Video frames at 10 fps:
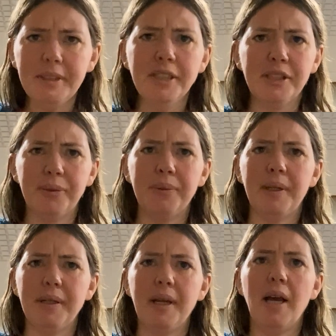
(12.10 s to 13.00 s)
So
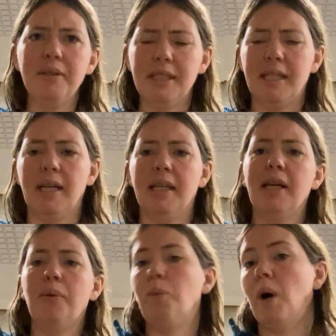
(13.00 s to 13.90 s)
how did I
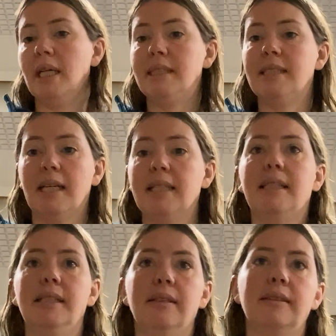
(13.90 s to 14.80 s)
and why did I
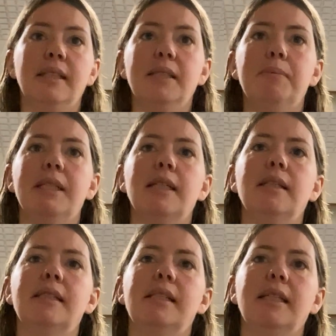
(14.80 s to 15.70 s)
conduct this
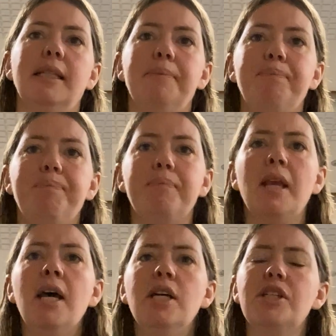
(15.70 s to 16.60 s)
particular study?
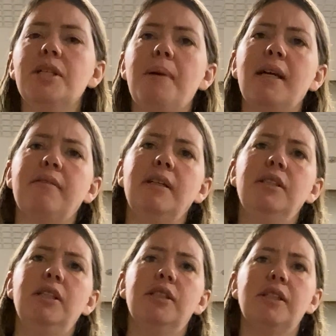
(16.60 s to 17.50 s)
So the
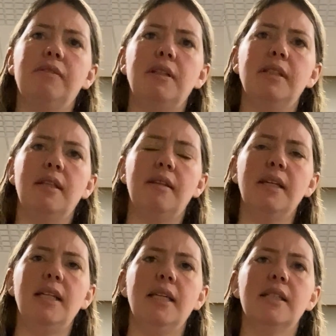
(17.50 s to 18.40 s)
background to using grounded
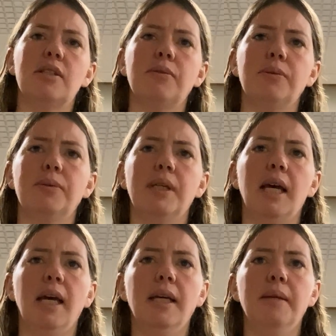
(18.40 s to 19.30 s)
theory,
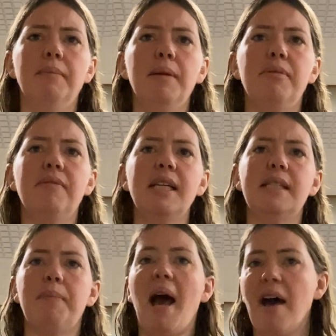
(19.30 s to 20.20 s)
it provides
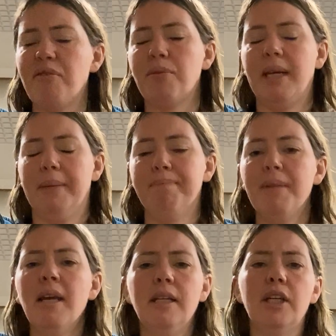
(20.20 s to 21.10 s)
a pathway,
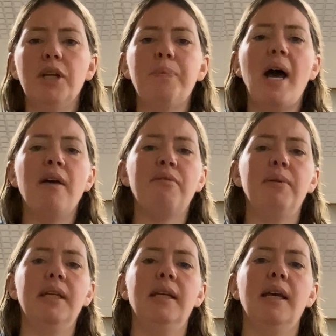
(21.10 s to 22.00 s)
a good
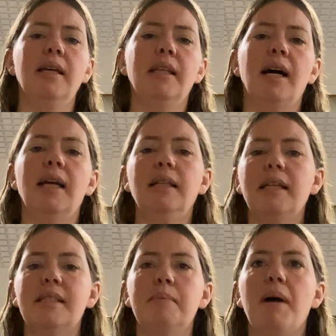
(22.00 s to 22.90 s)
pathway that
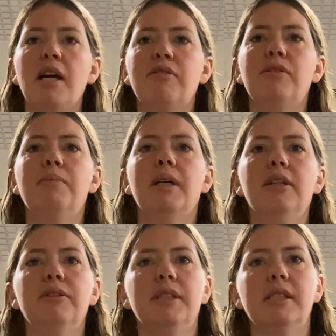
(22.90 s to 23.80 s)
highlights the macro and
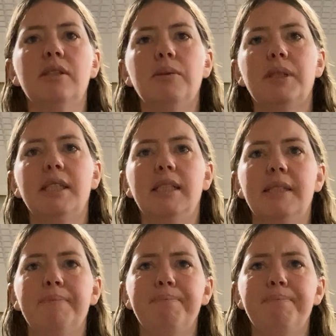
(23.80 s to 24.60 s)
micro discourses.